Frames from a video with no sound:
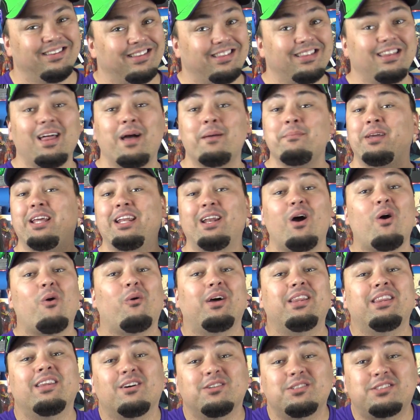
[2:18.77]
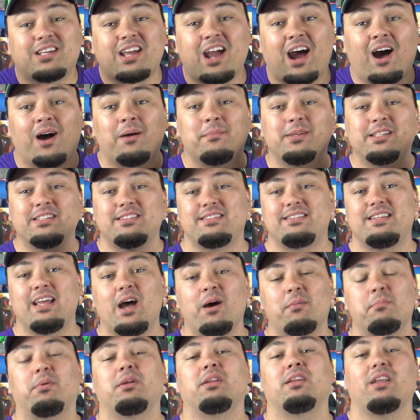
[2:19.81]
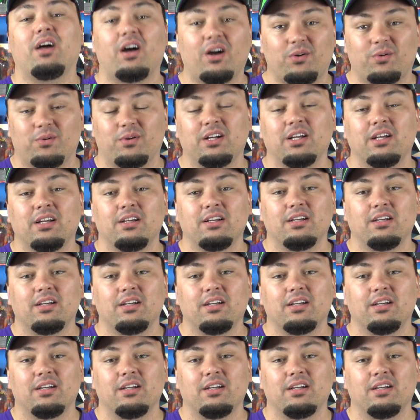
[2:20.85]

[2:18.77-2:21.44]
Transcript: Let me know in those comments down below.